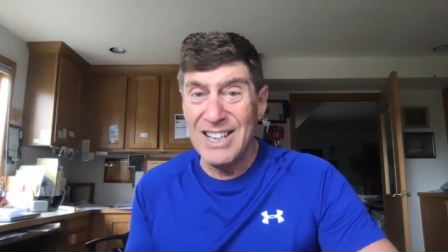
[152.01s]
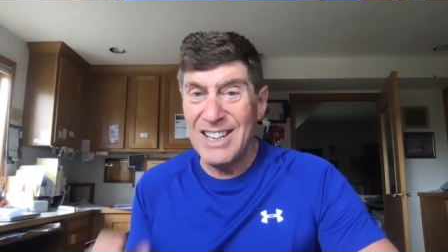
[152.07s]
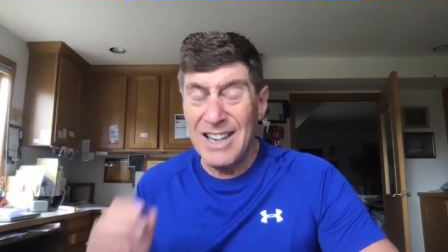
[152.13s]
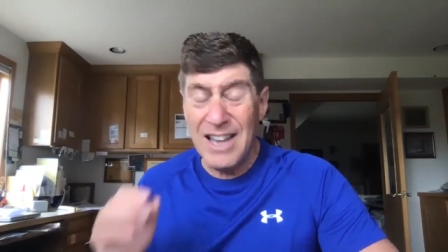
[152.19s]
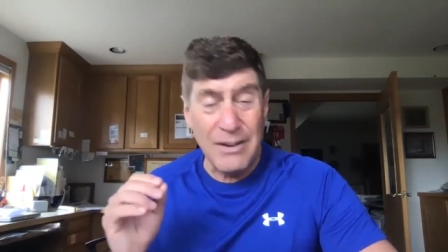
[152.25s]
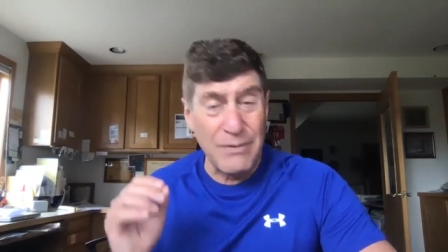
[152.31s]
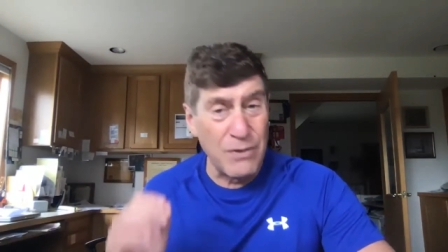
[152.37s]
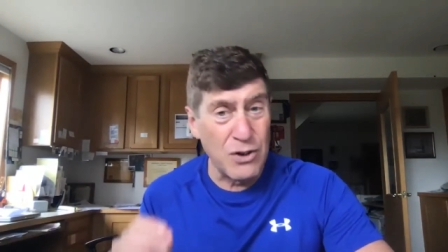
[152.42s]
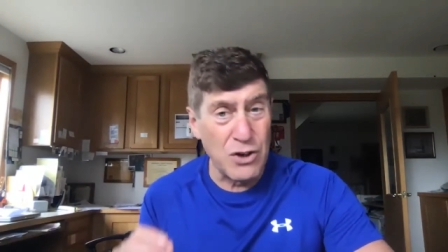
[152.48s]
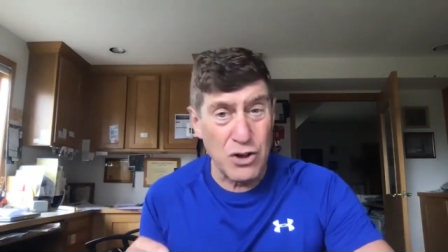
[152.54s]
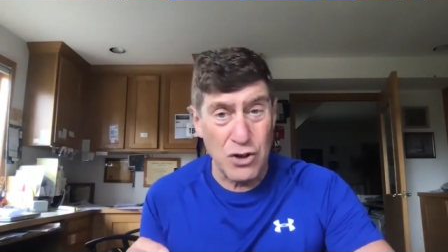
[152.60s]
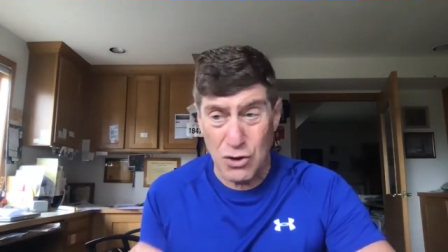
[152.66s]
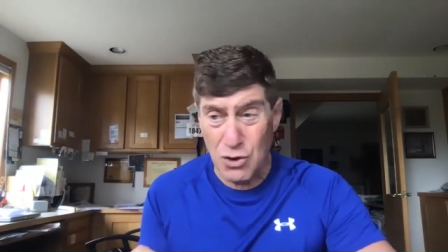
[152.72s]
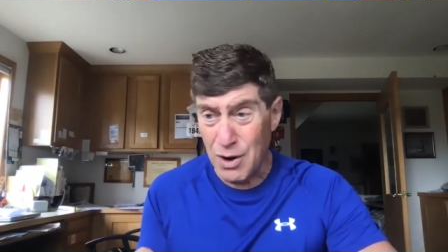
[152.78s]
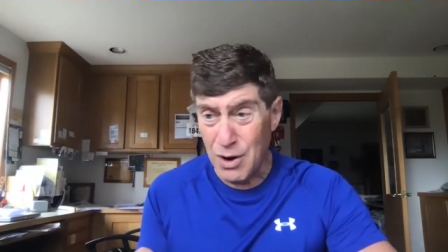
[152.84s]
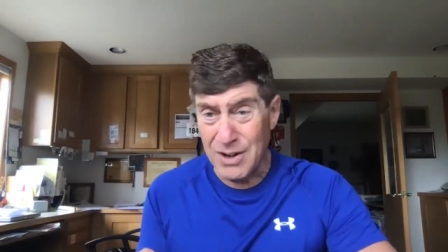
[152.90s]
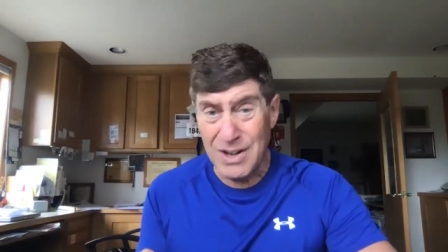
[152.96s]
Life is
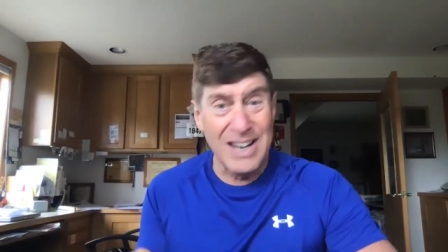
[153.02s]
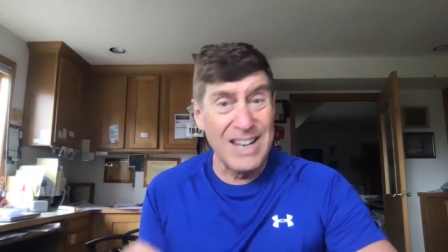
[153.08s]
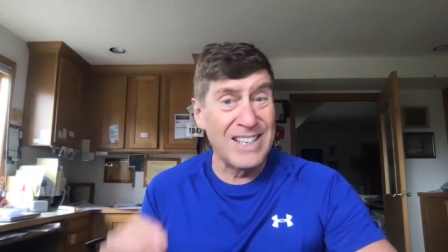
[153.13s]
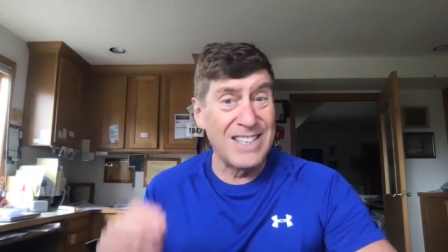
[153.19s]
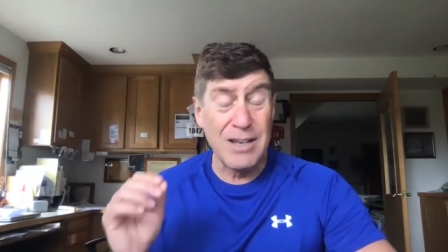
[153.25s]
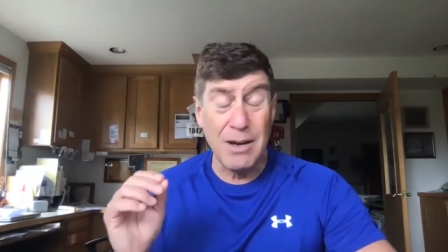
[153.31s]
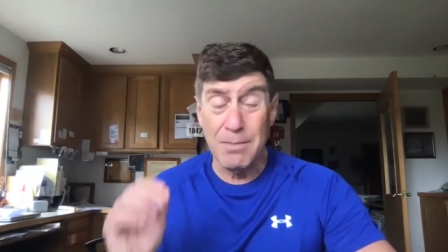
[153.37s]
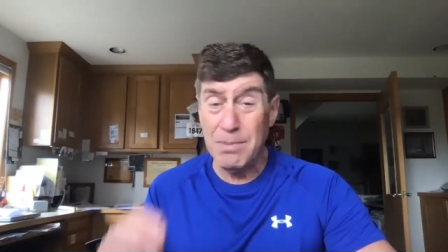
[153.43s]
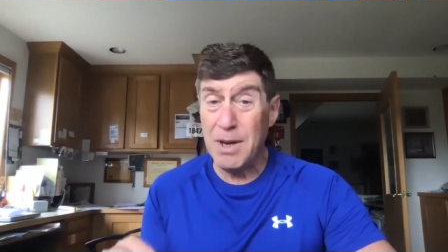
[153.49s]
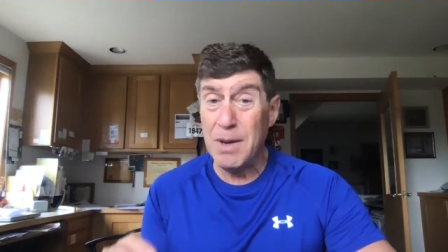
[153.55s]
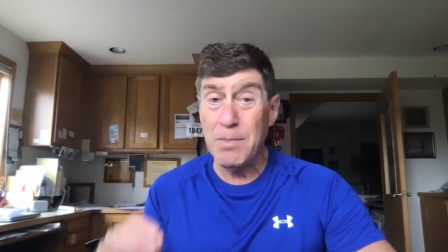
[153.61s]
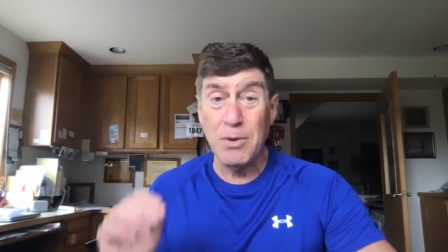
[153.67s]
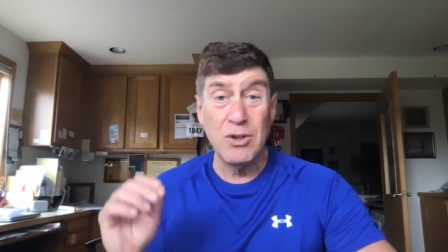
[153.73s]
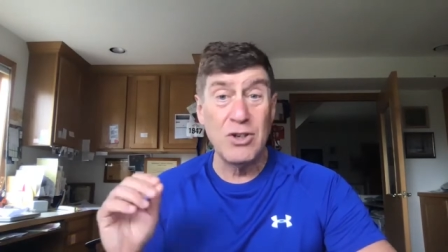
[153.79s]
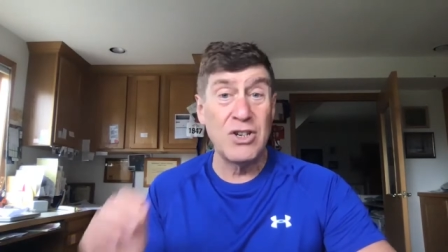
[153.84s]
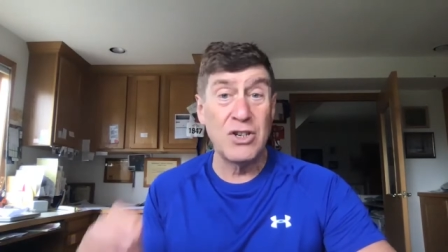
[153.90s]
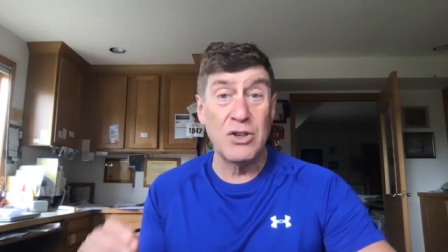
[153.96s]
short. Some
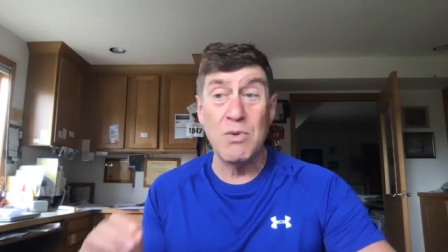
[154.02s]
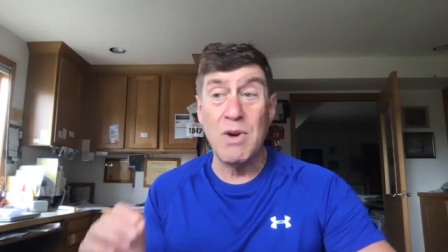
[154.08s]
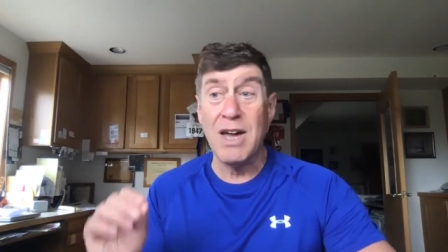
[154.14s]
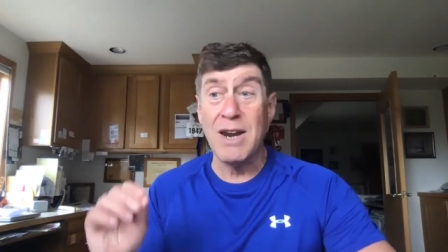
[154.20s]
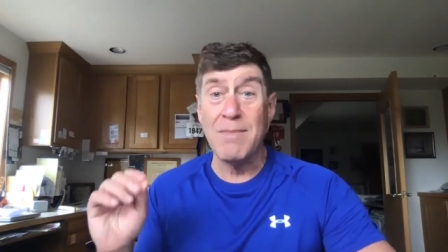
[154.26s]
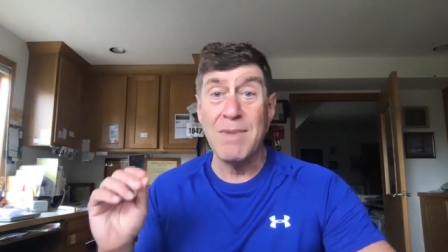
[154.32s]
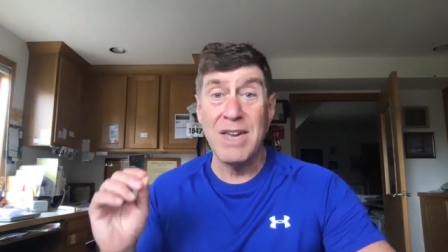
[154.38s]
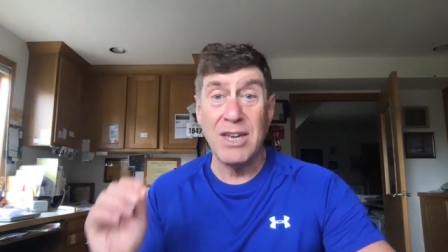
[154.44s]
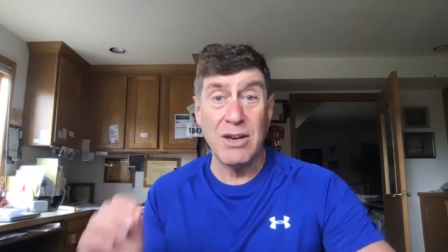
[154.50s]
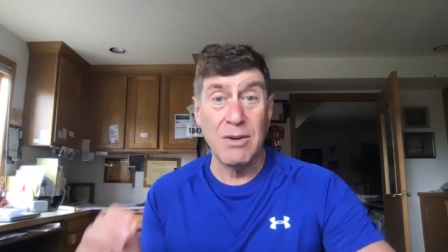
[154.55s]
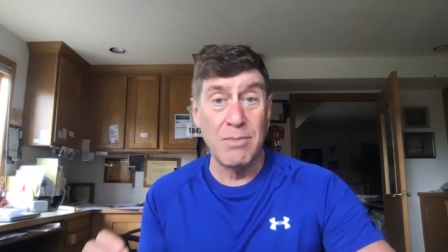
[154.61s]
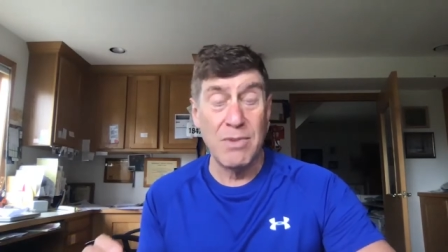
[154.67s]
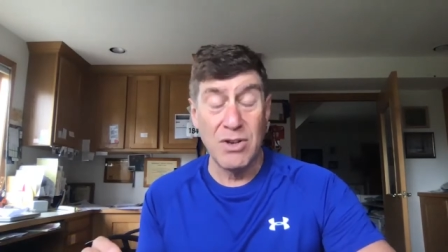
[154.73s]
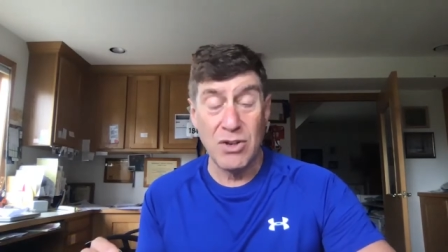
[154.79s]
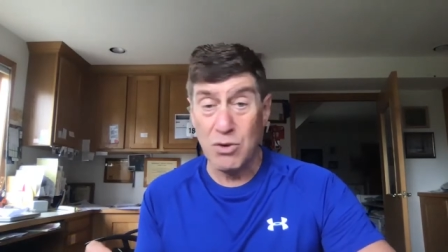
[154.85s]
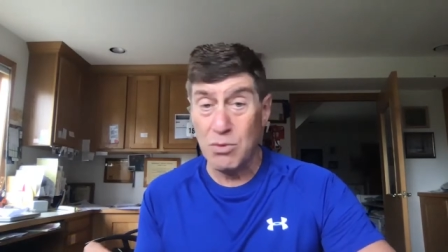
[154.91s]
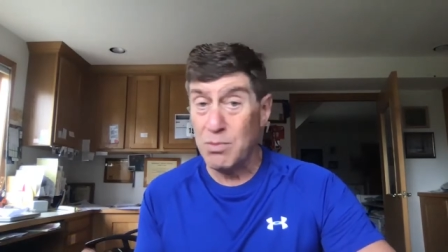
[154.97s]
people just want to make you
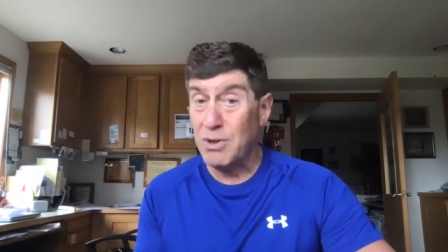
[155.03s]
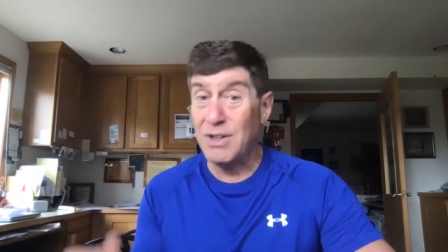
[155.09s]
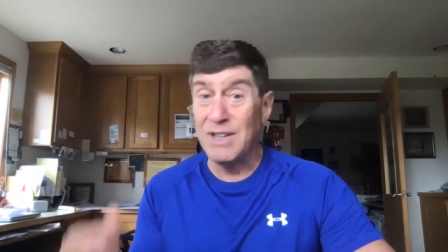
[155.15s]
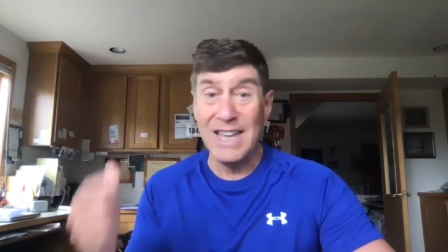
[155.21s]
miserable.